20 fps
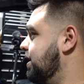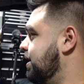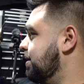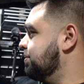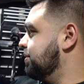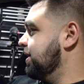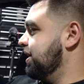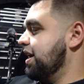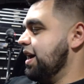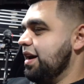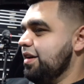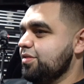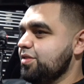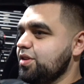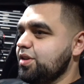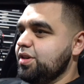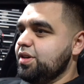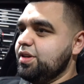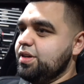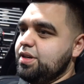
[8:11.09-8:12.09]
I'm gonna have
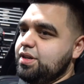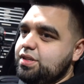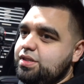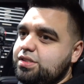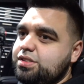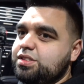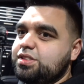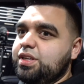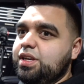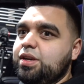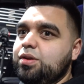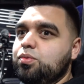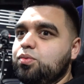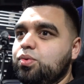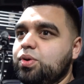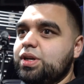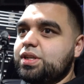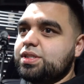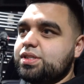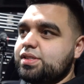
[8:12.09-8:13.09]
to see
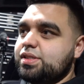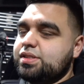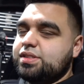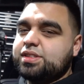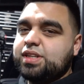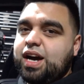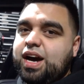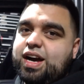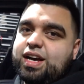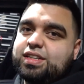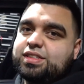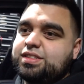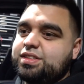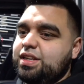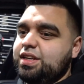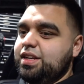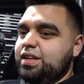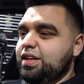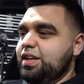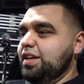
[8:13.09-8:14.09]
which size
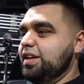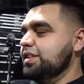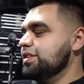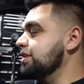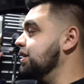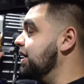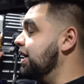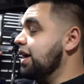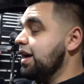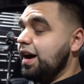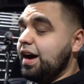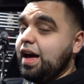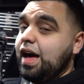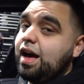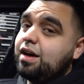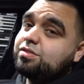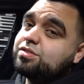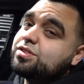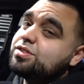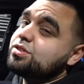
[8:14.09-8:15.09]
it needs. I
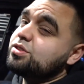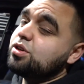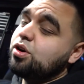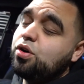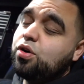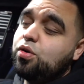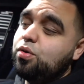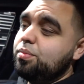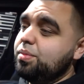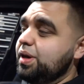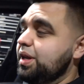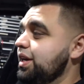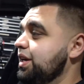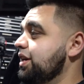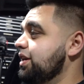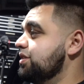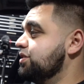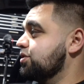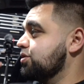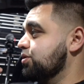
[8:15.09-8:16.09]
have so
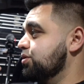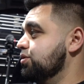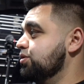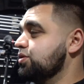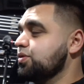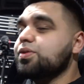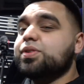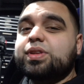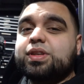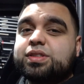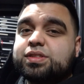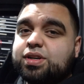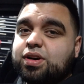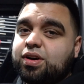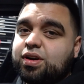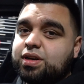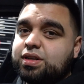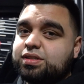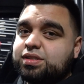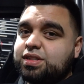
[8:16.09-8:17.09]
many screws for these
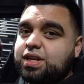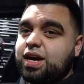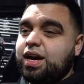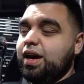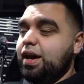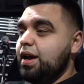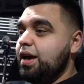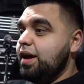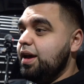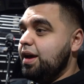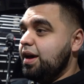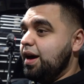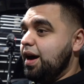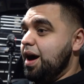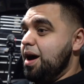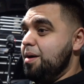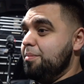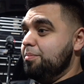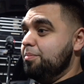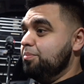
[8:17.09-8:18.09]
cars that
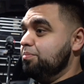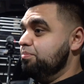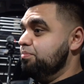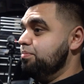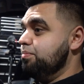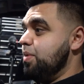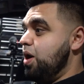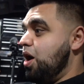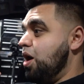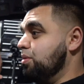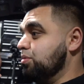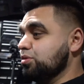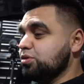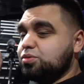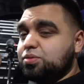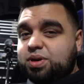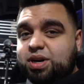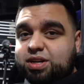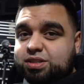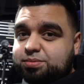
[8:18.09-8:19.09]
I'm almost
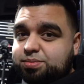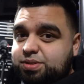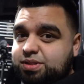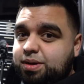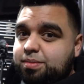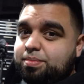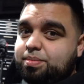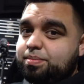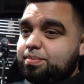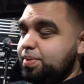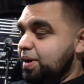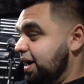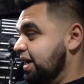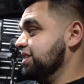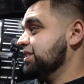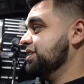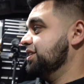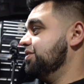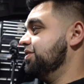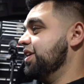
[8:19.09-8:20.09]
100%
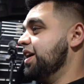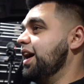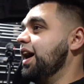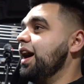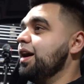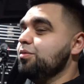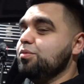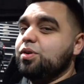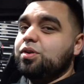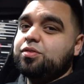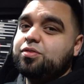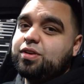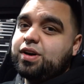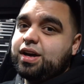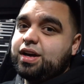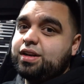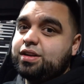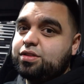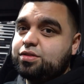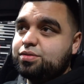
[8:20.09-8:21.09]
positive that I will
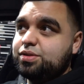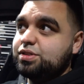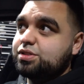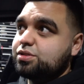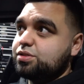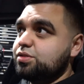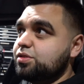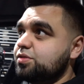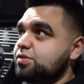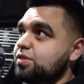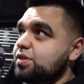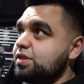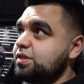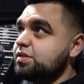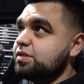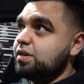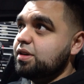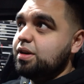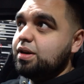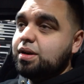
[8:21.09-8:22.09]
find three screws for
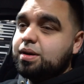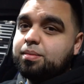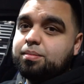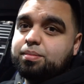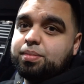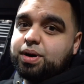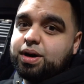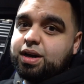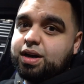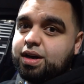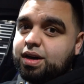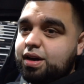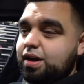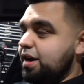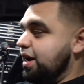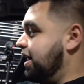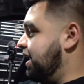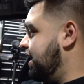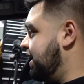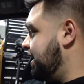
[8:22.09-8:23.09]
this, but
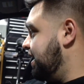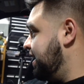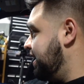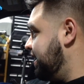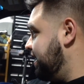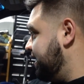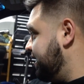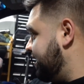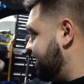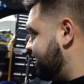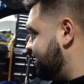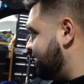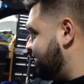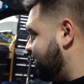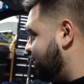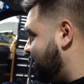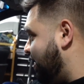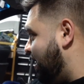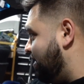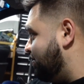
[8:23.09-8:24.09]
I
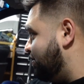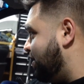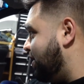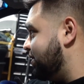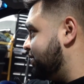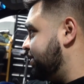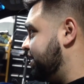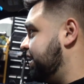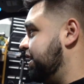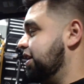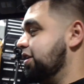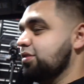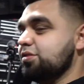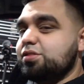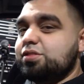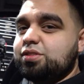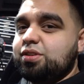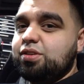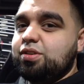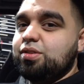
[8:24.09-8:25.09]
don't have them on right now,
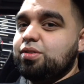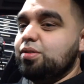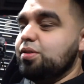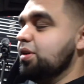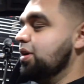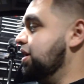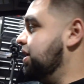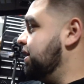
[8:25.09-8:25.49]
so